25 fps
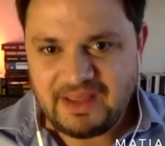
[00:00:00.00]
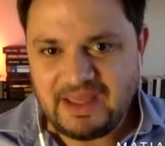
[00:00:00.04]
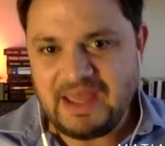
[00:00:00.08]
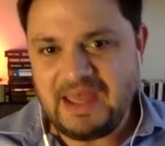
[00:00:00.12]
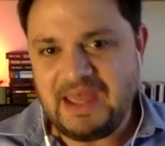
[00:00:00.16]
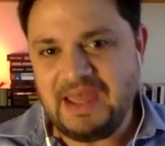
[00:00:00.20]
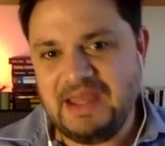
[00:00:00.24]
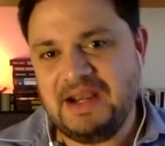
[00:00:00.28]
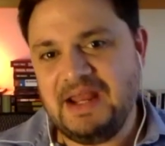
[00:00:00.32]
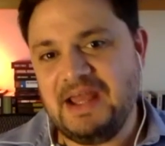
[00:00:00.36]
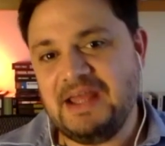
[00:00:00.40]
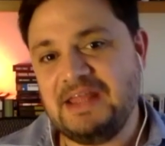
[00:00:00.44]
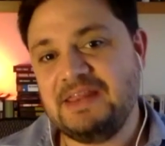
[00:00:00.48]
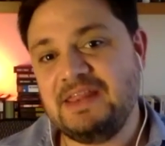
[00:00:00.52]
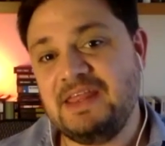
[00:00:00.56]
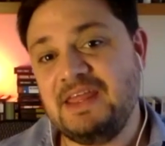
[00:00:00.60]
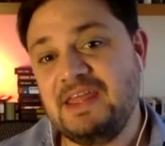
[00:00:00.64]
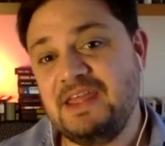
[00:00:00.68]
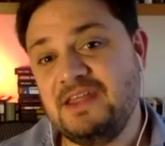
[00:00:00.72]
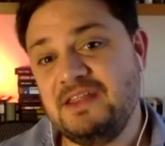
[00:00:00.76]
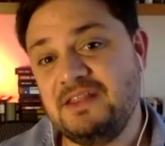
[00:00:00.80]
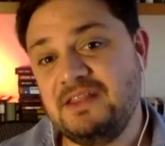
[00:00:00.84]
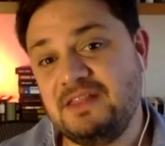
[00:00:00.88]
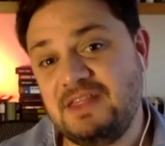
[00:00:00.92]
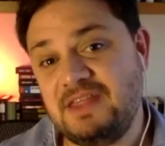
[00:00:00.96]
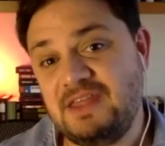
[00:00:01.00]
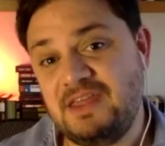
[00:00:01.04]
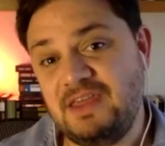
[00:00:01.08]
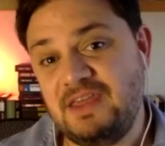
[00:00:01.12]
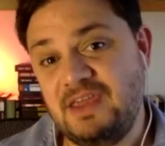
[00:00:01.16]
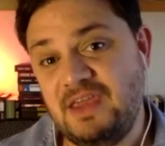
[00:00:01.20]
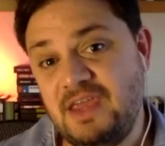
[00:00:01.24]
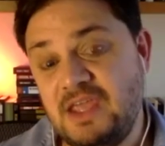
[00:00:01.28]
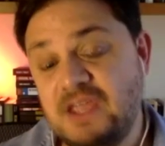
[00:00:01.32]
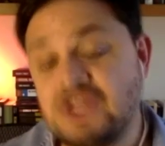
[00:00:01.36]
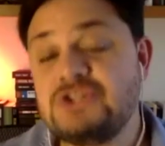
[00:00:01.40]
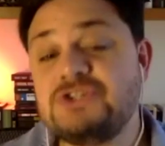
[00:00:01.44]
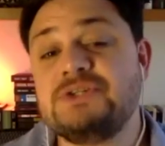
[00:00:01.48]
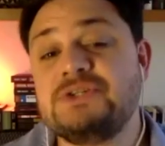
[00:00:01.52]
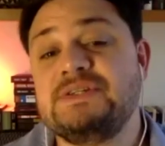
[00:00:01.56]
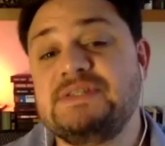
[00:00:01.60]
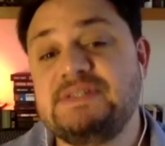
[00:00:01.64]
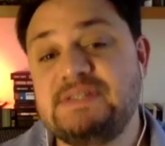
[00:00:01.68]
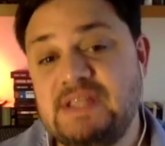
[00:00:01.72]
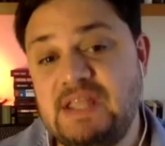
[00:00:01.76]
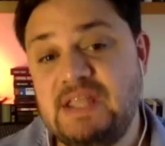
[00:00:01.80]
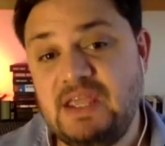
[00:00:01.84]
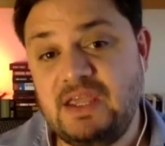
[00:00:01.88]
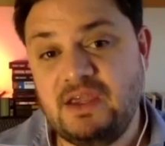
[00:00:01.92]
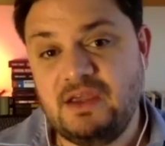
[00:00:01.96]
And I think the
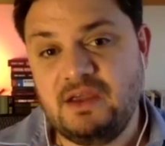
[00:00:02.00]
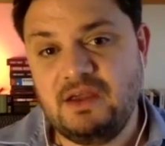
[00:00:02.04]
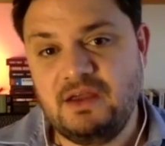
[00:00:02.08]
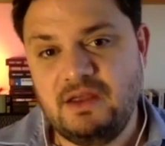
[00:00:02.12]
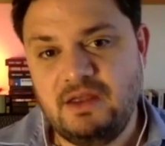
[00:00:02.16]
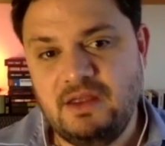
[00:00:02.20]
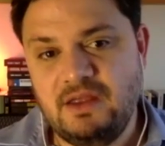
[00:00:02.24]
interesting